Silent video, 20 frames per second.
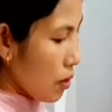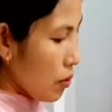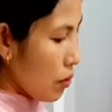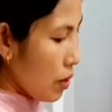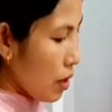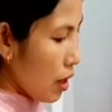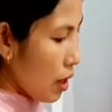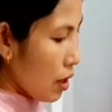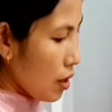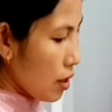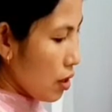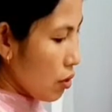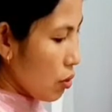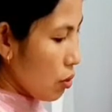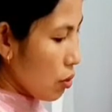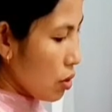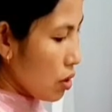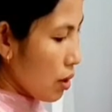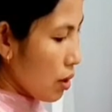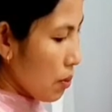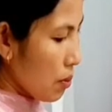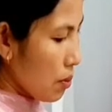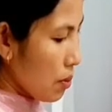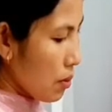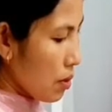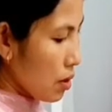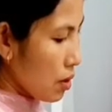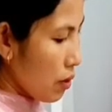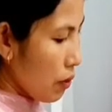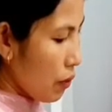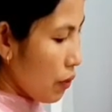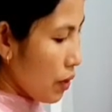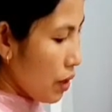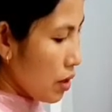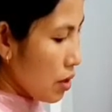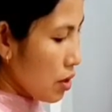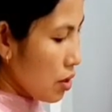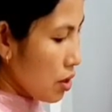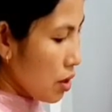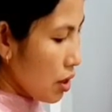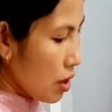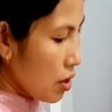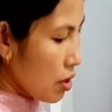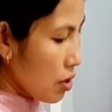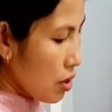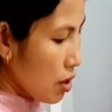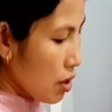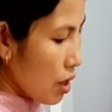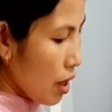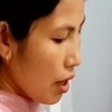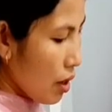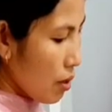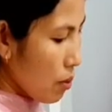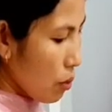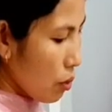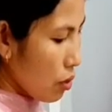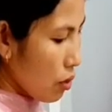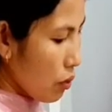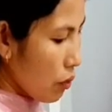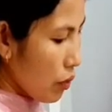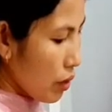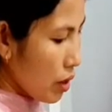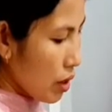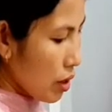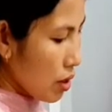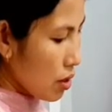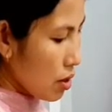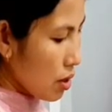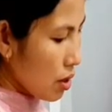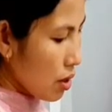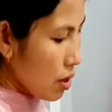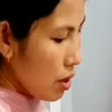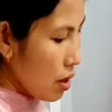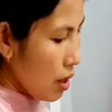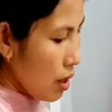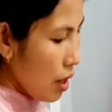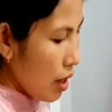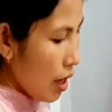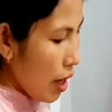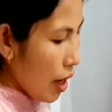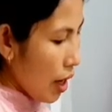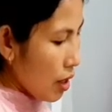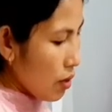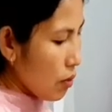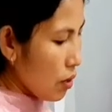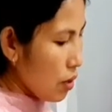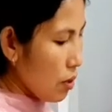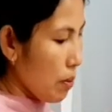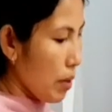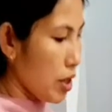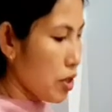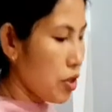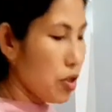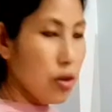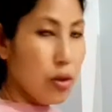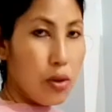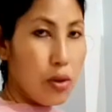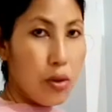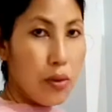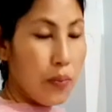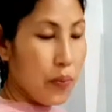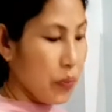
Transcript: will undergo some differentiation and modification and will mature.